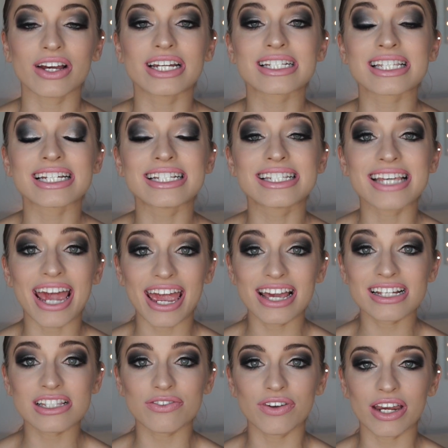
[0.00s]
In
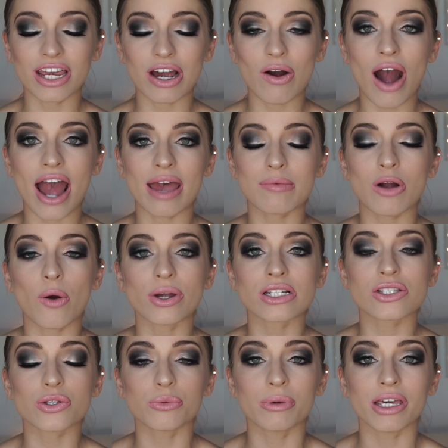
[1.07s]
today's video, I am going
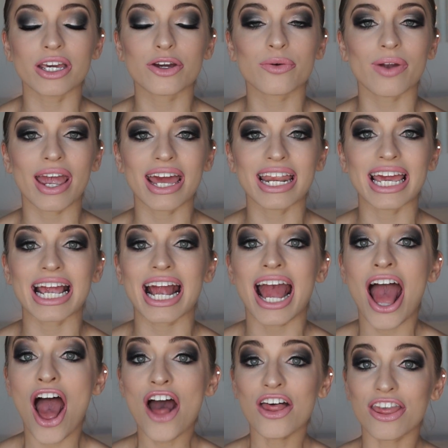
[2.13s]
to be creating
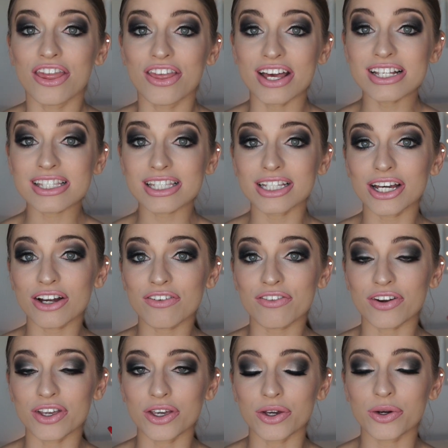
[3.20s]
this look
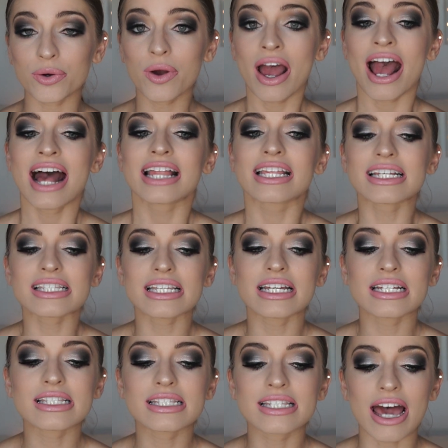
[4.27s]
for you. This
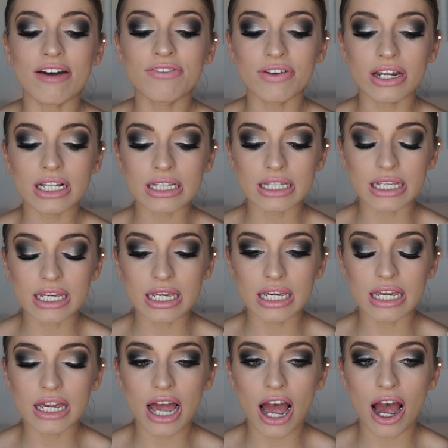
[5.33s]
is
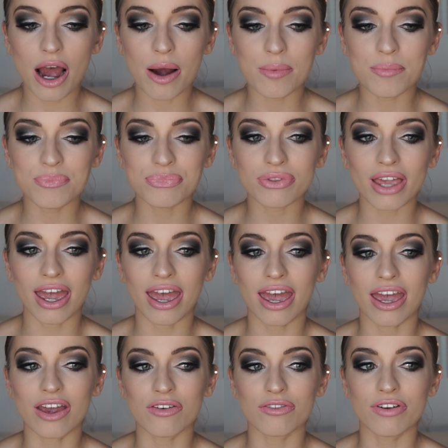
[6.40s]
definitely
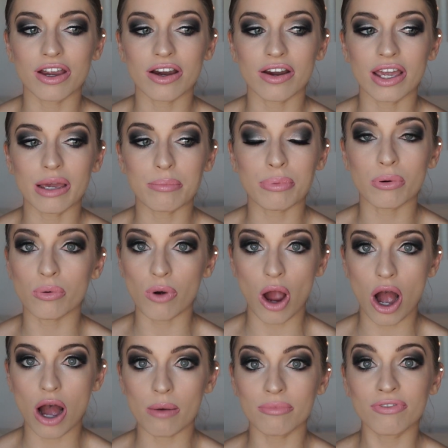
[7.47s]
a very
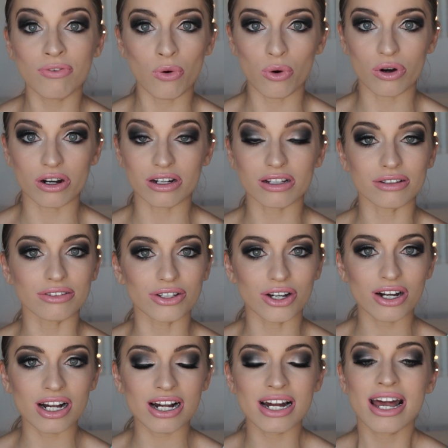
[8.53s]
prom forward
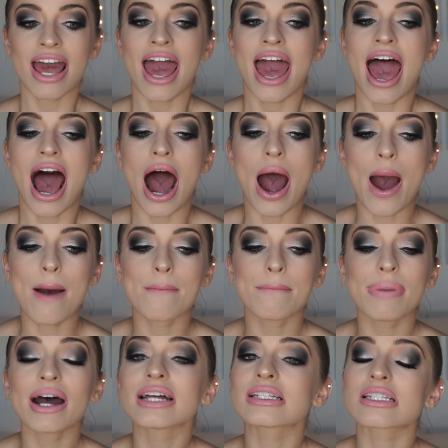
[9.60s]
look,
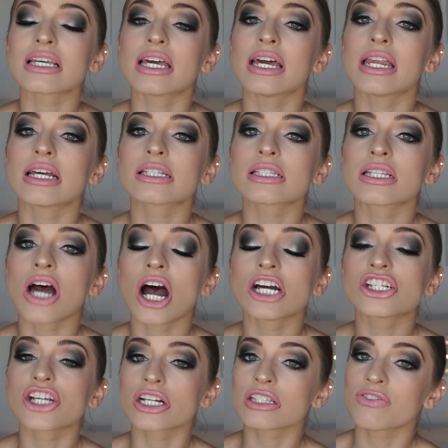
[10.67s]
but it is not
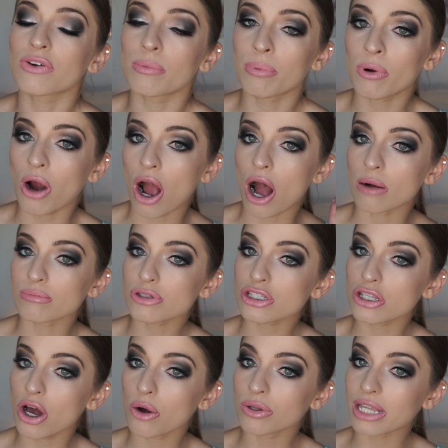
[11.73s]
just for prom.
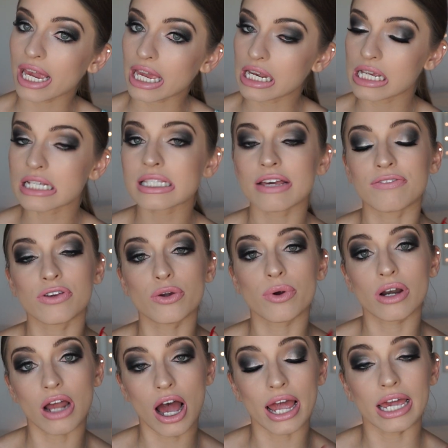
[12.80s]
So ladies, if you
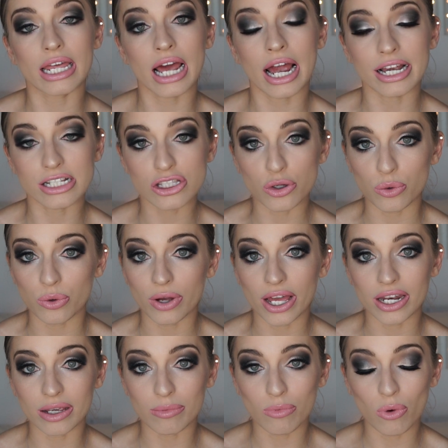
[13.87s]
are not in high school
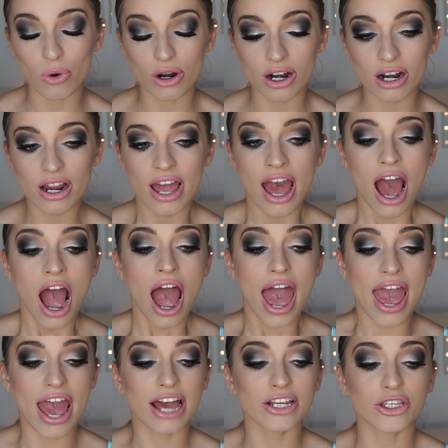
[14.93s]
anymore
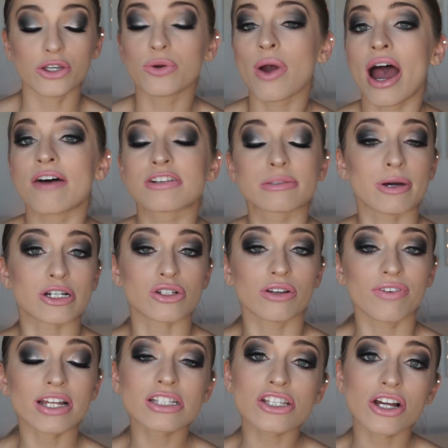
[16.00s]
and you have a special
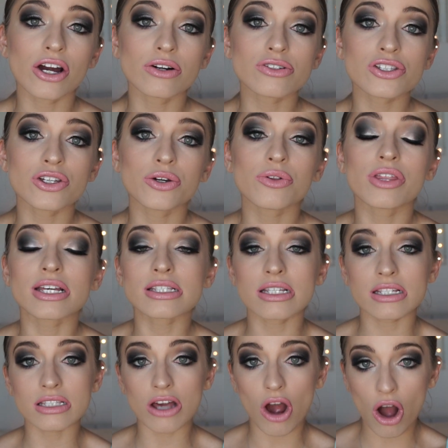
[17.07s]
event to go to, this
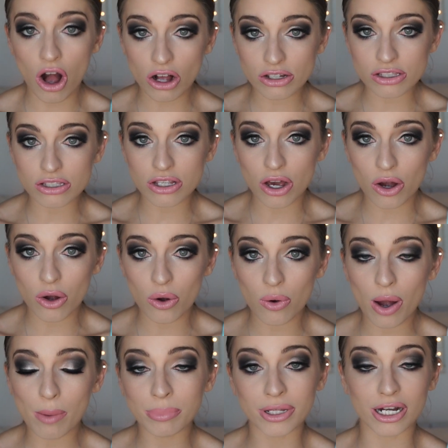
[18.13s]
is
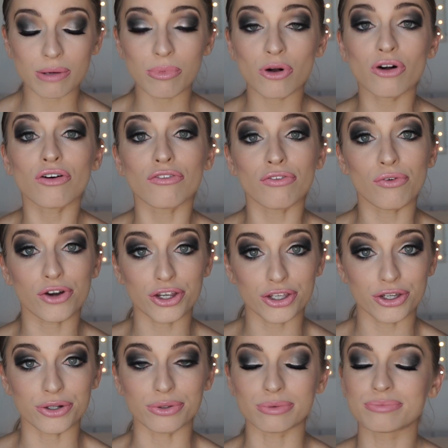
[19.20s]
also applicable for
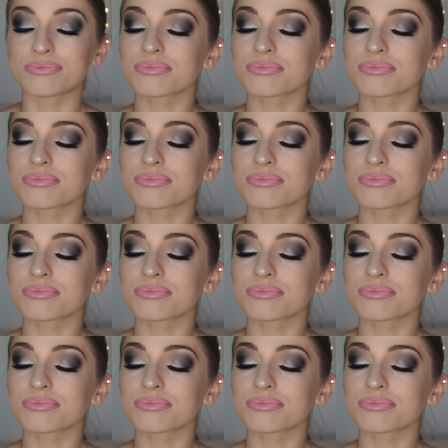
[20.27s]
you.